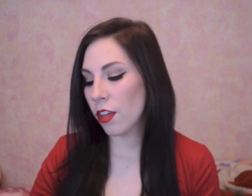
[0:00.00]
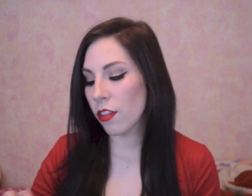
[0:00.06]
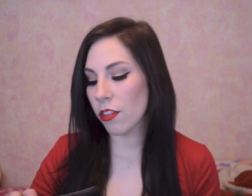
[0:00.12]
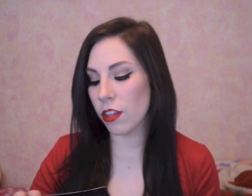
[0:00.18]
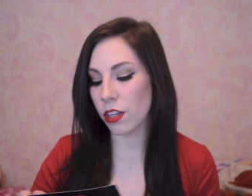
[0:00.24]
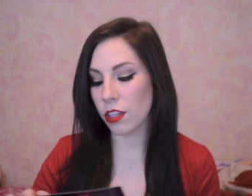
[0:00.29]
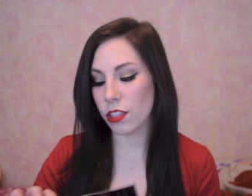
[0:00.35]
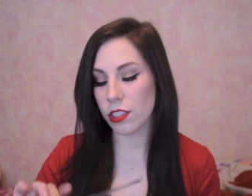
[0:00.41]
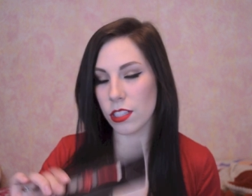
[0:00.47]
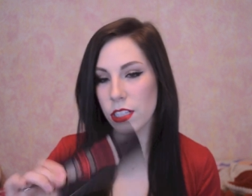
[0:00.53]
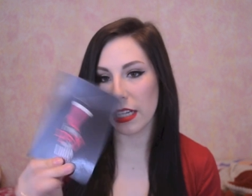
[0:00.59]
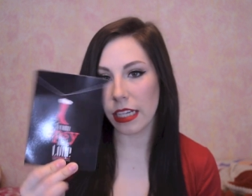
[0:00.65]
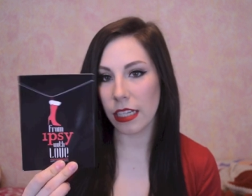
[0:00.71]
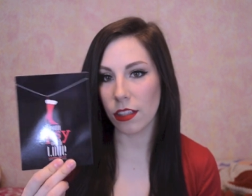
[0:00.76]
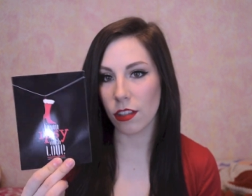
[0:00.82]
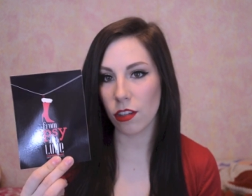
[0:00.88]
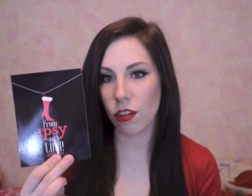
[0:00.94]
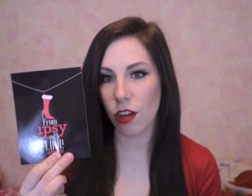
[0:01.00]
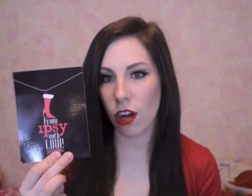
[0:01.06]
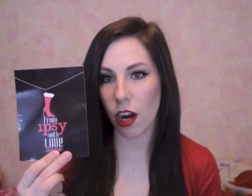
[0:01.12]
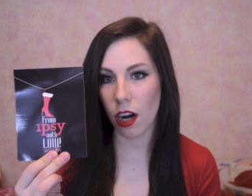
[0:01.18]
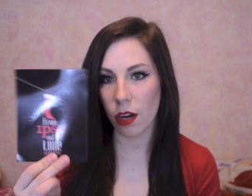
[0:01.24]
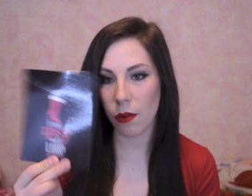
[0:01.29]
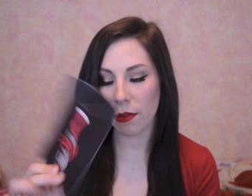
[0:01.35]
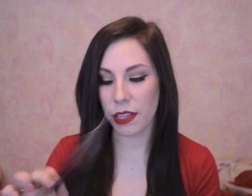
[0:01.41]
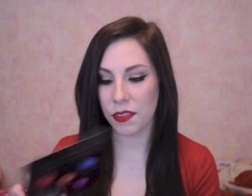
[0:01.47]
there's the little
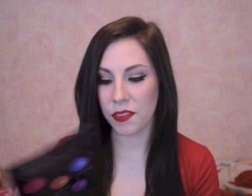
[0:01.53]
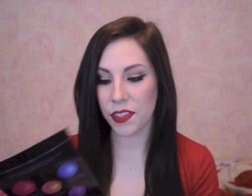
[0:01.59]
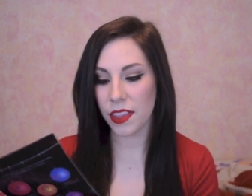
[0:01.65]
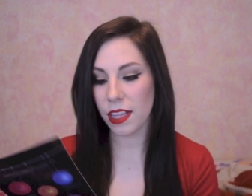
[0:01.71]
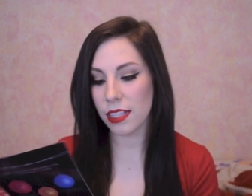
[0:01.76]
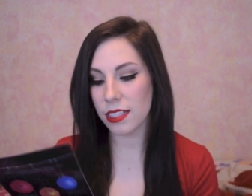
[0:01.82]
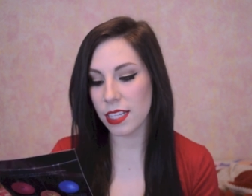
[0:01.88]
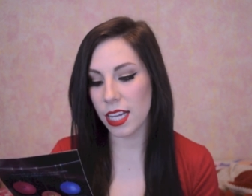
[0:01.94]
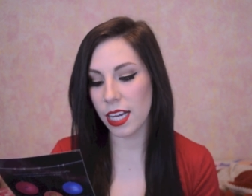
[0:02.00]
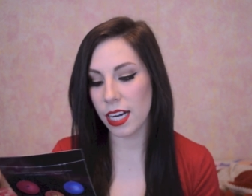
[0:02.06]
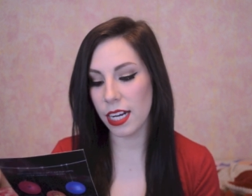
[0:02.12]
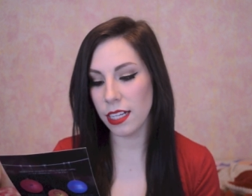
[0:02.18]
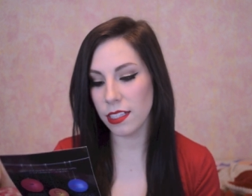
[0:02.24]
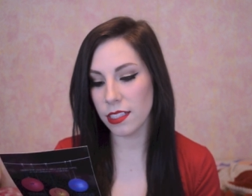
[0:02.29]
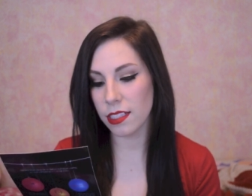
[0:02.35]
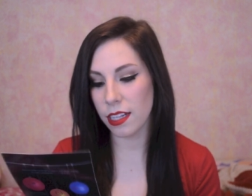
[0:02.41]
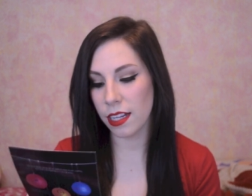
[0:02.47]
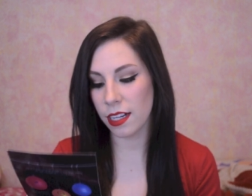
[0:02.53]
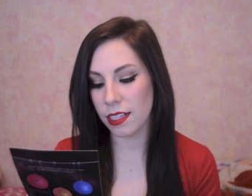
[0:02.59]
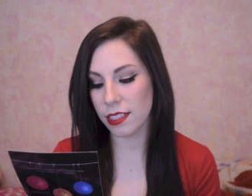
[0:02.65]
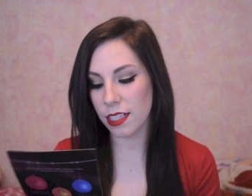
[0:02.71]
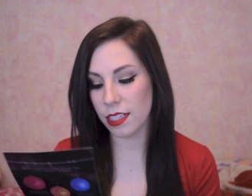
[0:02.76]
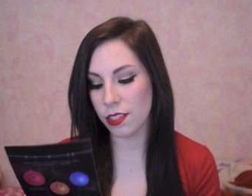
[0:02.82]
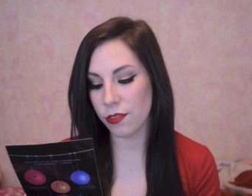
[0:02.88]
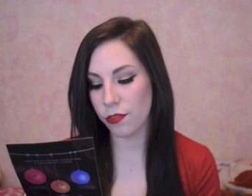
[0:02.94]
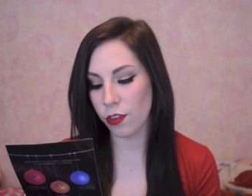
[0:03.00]
card with everything that's in it, and it
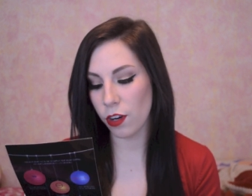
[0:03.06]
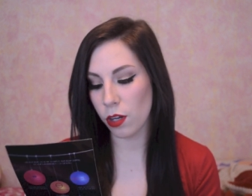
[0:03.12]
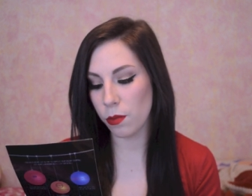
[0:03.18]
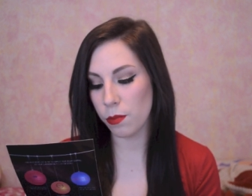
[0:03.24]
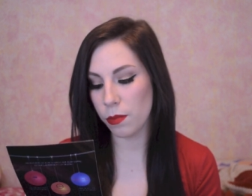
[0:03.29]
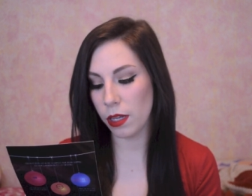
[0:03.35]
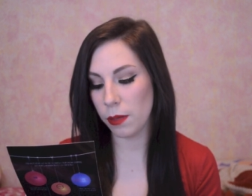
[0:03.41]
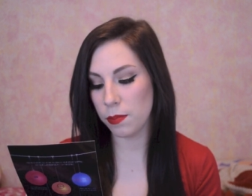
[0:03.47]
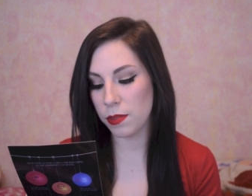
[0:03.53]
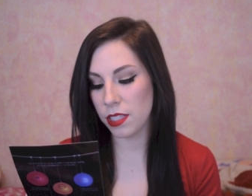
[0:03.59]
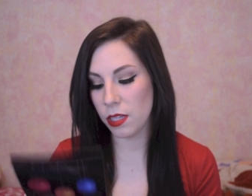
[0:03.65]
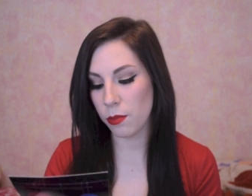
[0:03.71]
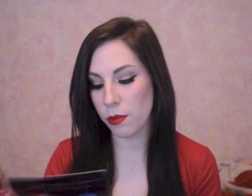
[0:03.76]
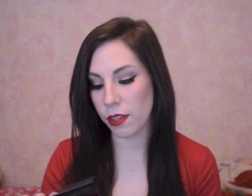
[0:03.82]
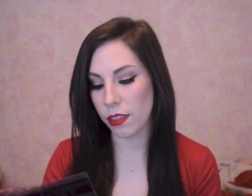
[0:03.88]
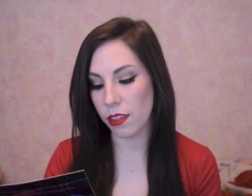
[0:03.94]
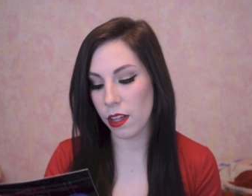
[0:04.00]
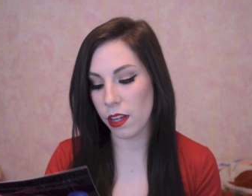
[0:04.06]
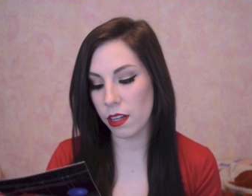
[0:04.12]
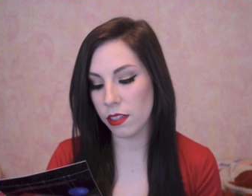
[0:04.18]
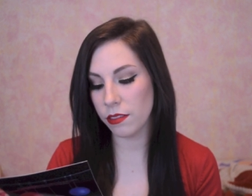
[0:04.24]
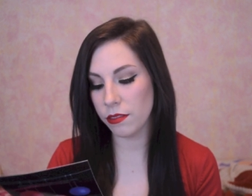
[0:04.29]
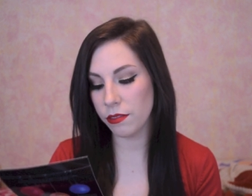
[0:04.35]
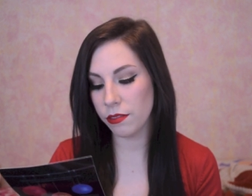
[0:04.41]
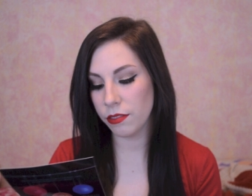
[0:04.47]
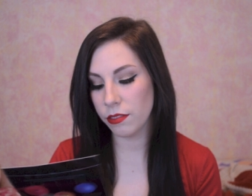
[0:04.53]
says From Ipsy with
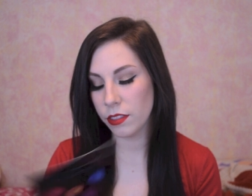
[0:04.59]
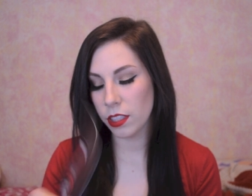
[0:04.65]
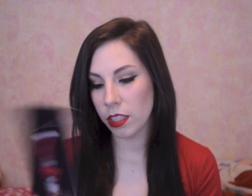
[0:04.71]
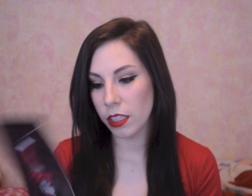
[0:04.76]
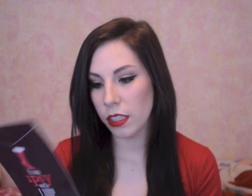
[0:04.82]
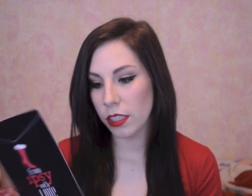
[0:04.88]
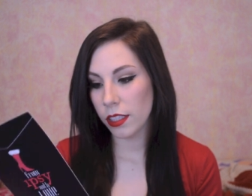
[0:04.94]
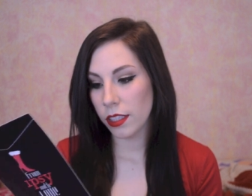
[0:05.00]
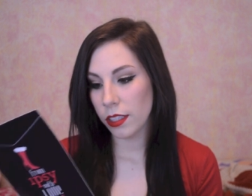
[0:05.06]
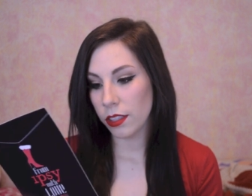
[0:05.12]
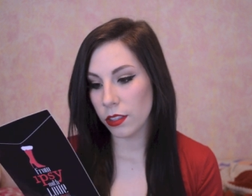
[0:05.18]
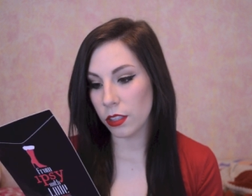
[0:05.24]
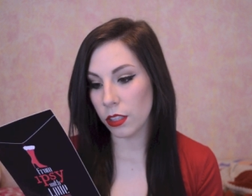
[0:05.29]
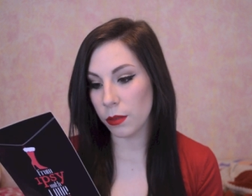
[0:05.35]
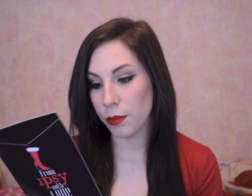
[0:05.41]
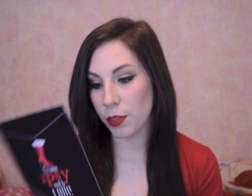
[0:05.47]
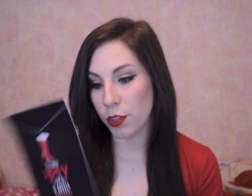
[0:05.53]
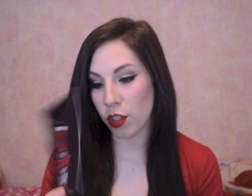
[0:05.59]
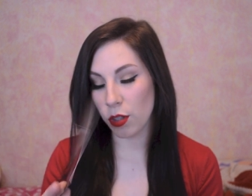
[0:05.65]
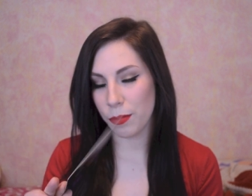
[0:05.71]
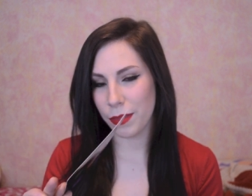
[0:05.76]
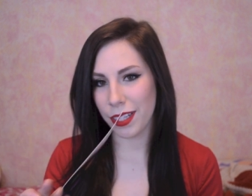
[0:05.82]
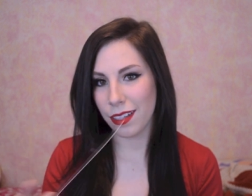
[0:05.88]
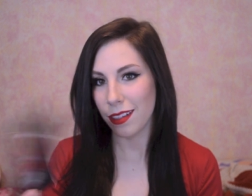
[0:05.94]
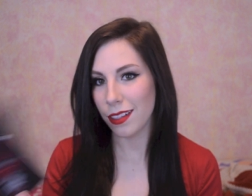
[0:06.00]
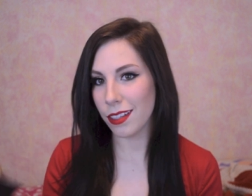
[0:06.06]
Love. So I'm
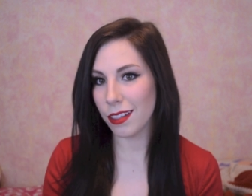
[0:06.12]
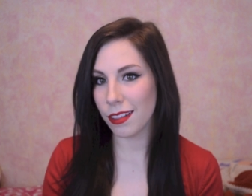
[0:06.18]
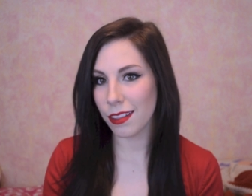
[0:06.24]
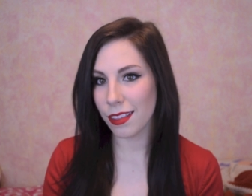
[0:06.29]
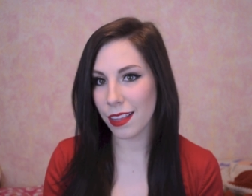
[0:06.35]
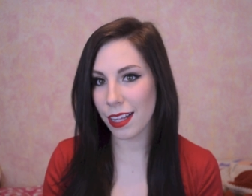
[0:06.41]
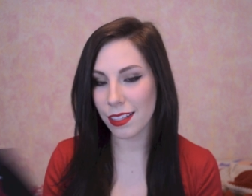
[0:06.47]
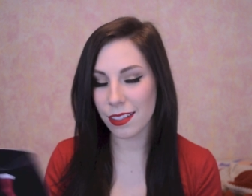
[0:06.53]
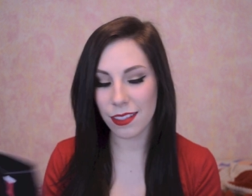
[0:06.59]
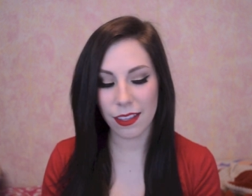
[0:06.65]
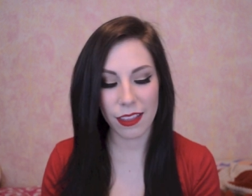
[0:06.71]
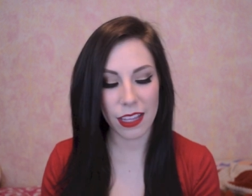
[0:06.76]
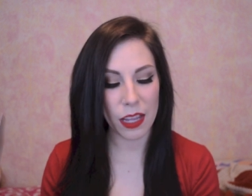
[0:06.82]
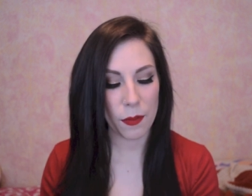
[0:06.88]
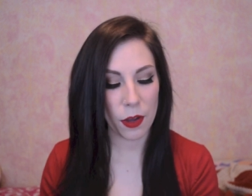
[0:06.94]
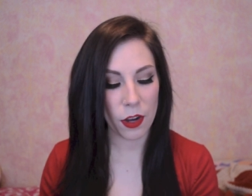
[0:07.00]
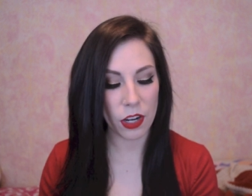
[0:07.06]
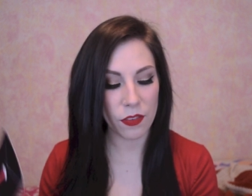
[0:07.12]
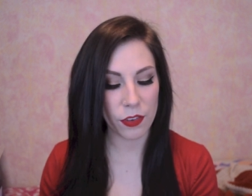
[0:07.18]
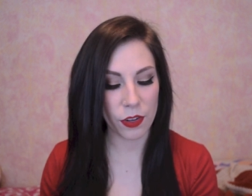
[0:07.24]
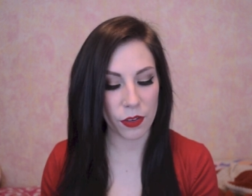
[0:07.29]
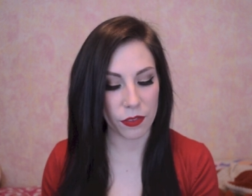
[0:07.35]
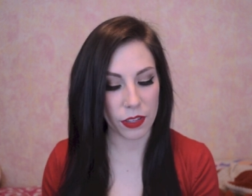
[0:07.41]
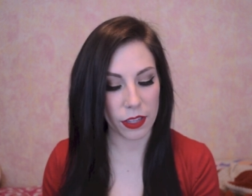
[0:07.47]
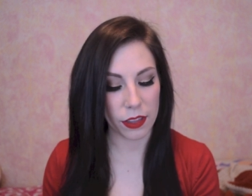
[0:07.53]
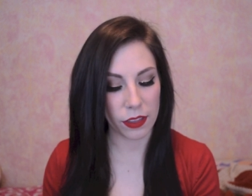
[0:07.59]
assuming that's the theme. I don't even
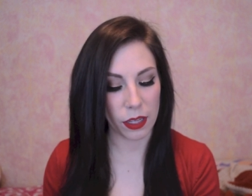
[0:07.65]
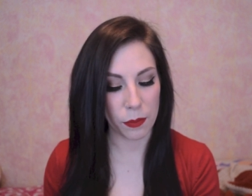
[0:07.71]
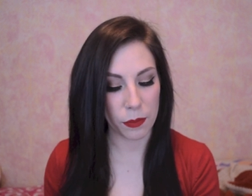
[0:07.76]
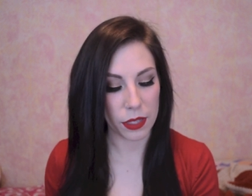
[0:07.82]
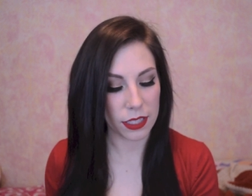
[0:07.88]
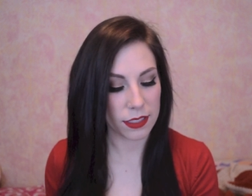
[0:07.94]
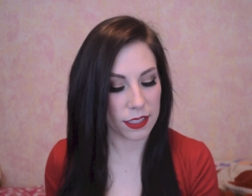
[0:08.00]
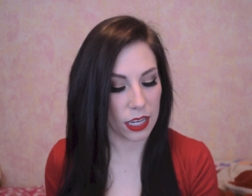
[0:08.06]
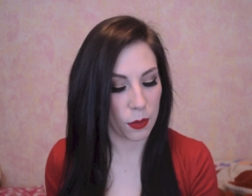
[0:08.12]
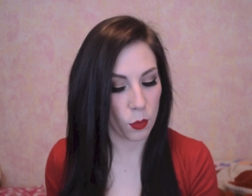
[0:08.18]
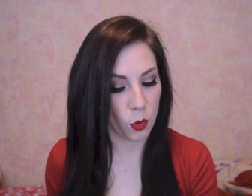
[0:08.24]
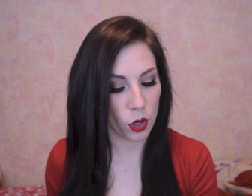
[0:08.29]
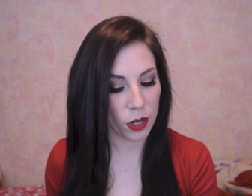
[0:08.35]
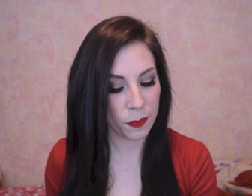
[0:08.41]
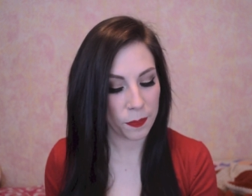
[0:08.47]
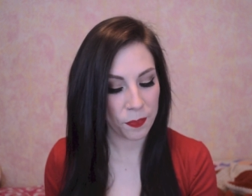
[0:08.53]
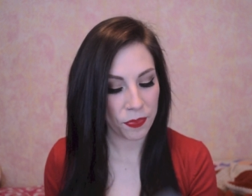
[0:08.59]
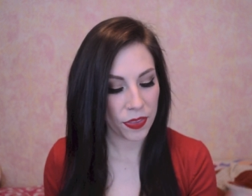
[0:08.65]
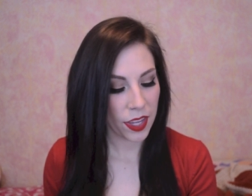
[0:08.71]
know if they theme these anymore.